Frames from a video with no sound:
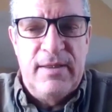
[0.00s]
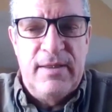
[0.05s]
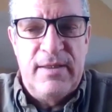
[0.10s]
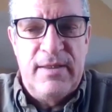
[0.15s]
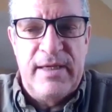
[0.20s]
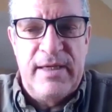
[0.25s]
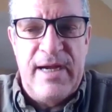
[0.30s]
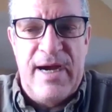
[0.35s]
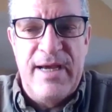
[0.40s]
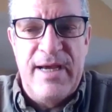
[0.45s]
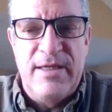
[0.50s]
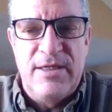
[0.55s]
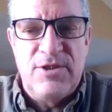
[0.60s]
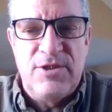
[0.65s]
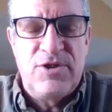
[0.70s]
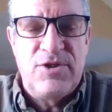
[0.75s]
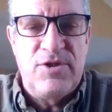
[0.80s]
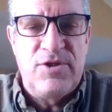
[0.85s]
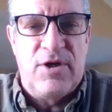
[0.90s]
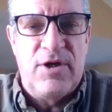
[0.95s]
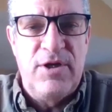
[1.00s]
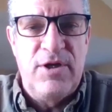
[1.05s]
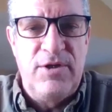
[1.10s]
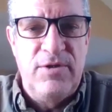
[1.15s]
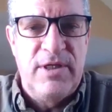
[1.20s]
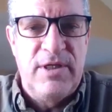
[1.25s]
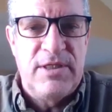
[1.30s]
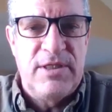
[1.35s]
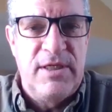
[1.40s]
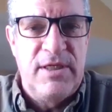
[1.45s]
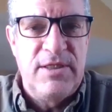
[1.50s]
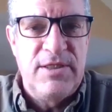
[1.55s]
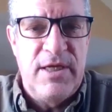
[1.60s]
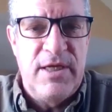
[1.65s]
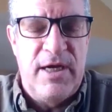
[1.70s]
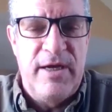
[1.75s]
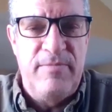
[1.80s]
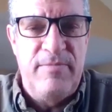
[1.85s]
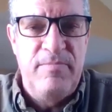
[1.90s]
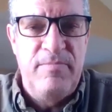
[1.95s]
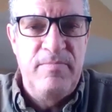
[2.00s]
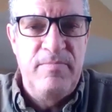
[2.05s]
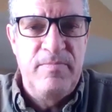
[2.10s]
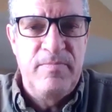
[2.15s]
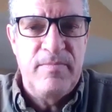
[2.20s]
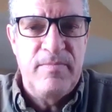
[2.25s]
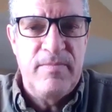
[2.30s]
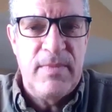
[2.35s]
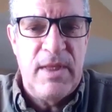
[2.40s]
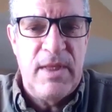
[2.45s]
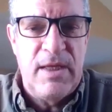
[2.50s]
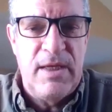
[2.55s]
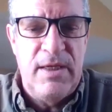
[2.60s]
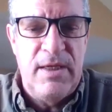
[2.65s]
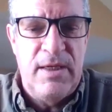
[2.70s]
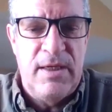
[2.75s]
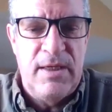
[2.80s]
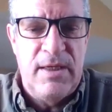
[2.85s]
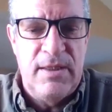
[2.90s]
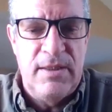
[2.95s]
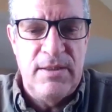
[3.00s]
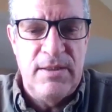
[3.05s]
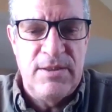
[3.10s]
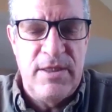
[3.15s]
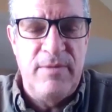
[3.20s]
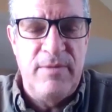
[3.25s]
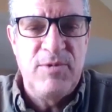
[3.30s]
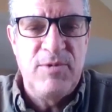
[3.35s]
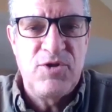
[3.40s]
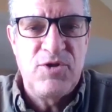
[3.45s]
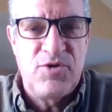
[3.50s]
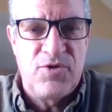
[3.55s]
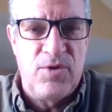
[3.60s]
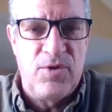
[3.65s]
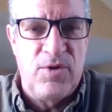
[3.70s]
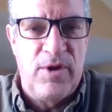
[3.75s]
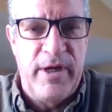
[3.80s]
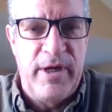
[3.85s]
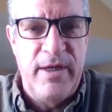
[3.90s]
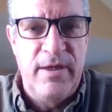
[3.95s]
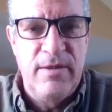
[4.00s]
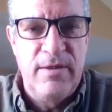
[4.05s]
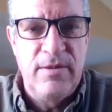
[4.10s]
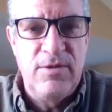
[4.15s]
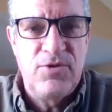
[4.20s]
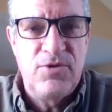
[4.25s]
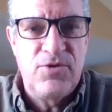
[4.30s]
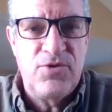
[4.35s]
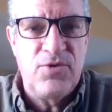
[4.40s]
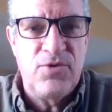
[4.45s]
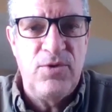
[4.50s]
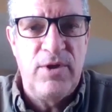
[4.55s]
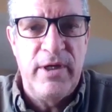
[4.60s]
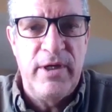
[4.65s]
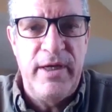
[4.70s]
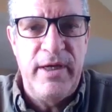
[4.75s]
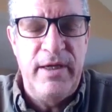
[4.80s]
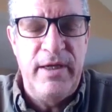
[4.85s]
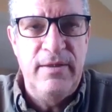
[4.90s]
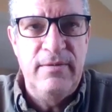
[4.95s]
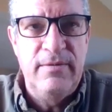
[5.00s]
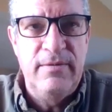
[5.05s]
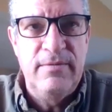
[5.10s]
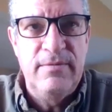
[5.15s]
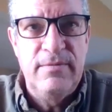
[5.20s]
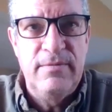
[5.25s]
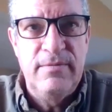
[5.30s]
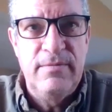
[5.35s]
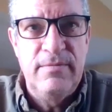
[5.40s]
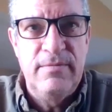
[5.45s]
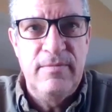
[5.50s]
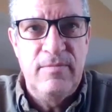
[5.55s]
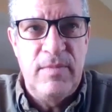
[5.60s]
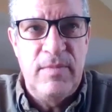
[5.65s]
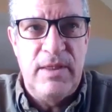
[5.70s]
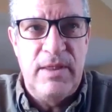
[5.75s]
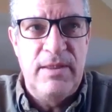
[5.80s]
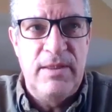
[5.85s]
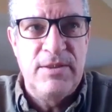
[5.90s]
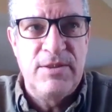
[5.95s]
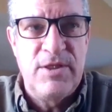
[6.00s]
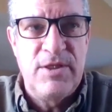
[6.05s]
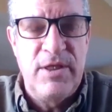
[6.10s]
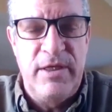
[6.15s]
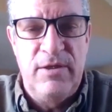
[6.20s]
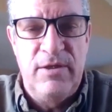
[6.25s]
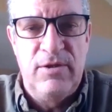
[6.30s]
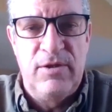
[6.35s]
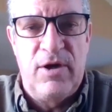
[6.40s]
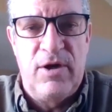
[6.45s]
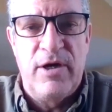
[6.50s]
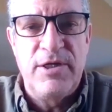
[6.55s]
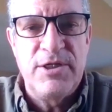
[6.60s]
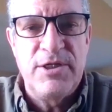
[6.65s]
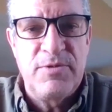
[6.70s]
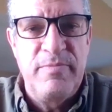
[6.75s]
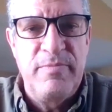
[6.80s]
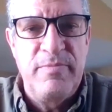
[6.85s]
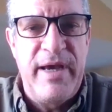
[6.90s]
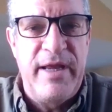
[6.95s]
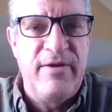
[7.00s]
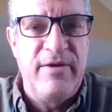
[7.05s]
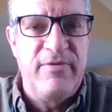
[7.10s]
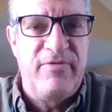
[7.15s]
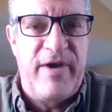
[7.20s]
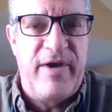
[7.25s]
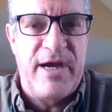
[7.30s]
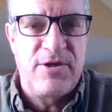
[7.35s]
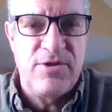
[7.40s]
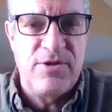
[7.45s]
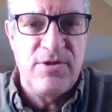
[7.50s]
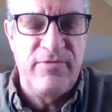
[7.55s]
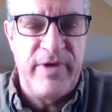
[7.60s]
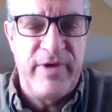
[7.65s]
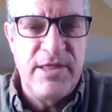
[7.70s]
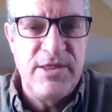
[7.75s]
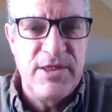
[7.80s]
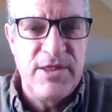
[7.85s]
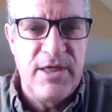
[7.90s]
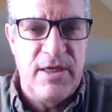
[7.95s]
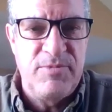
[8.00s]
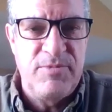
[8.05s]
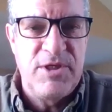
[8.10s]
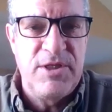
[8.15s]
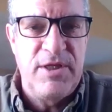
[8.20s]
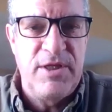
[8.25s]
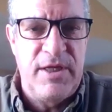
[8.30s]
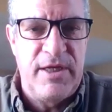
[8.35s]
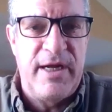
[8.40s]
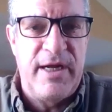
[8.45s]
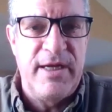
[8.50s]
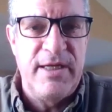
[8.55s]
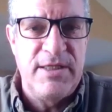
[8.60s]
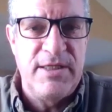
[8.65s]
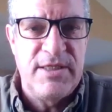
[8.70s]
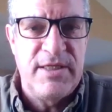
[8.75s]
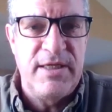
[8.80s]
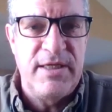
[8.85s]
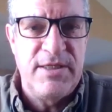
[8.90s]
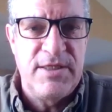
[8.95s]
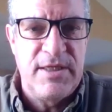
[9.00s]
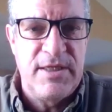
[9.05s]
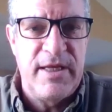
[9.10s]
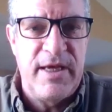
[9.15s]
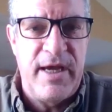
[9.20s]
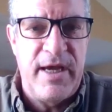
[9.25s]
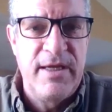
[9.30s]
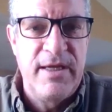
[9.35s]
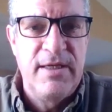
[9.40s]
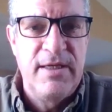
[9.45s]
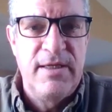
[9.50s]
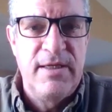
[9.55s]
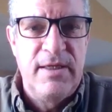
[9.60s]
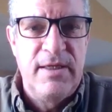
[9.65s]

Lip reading: The guy that started US Enzyme, his name is Troy. Troy is the largest manufacturer of enzymes in the United States today.